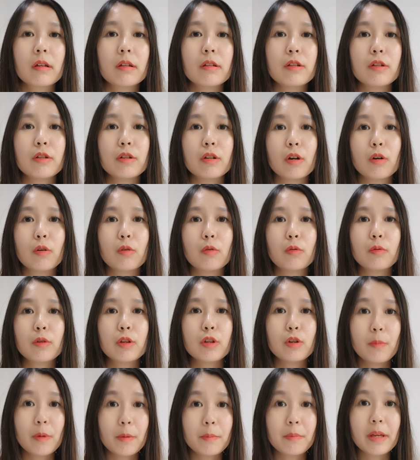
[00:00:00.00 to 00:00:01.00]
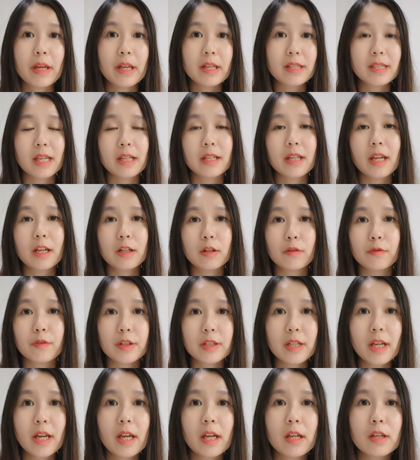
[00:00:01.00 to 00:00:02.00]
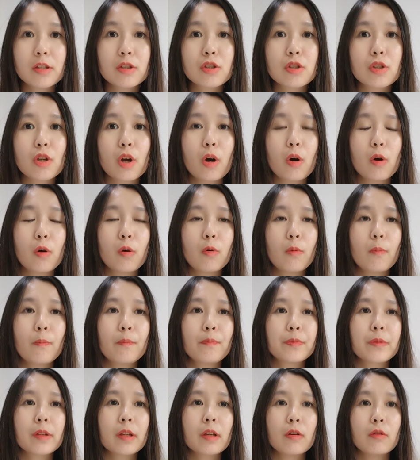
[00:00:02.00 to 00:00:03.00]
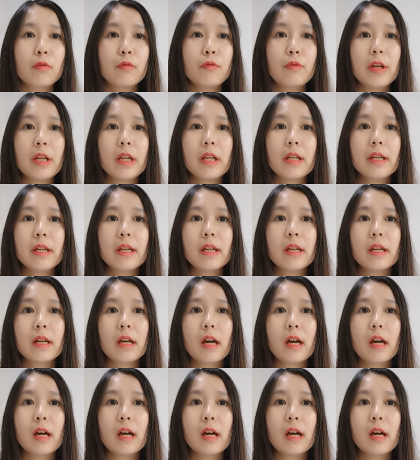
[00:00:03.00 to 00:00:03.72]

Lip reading: you know, human beings at the end of the day. So really,